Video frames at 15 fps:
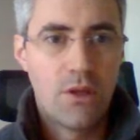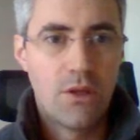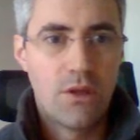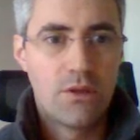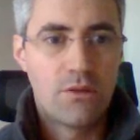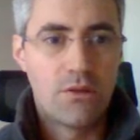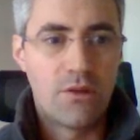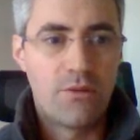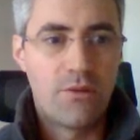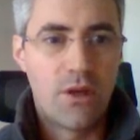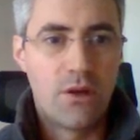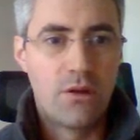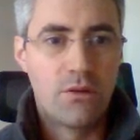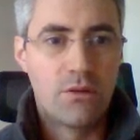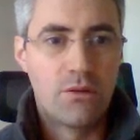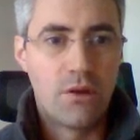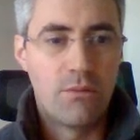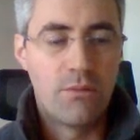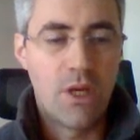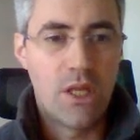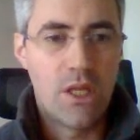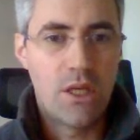So if I go under
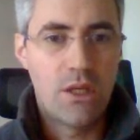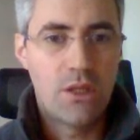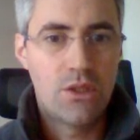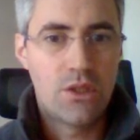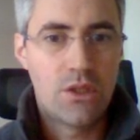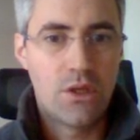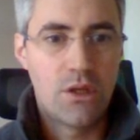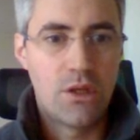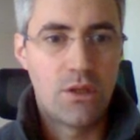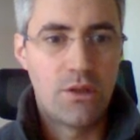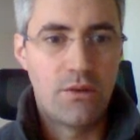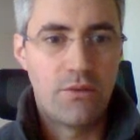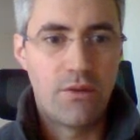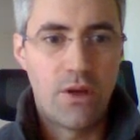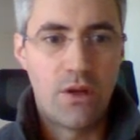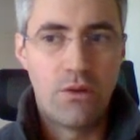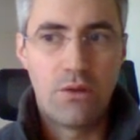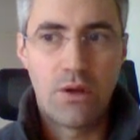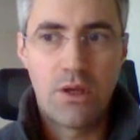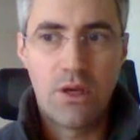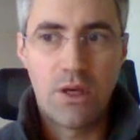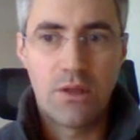manage, and if I
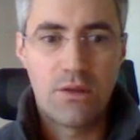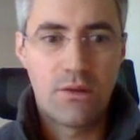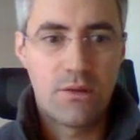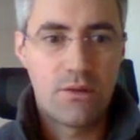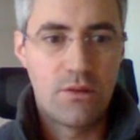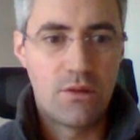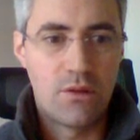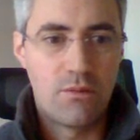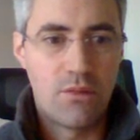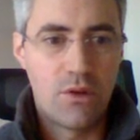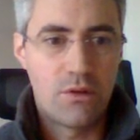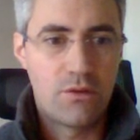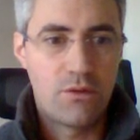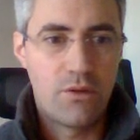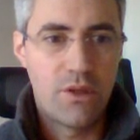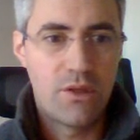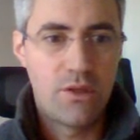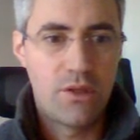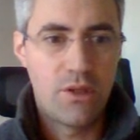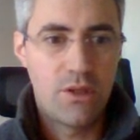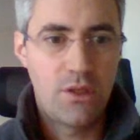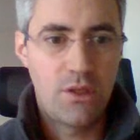look at the number
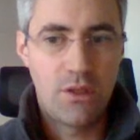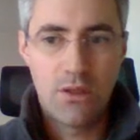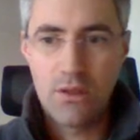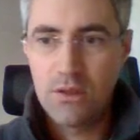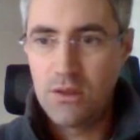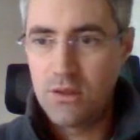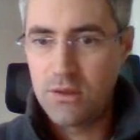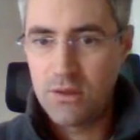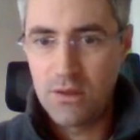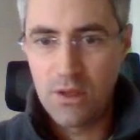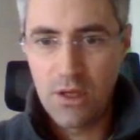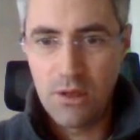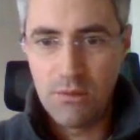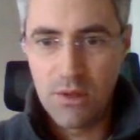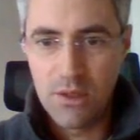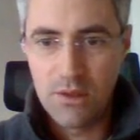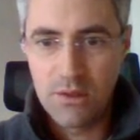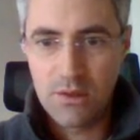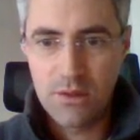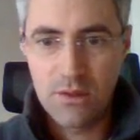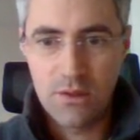20, his name is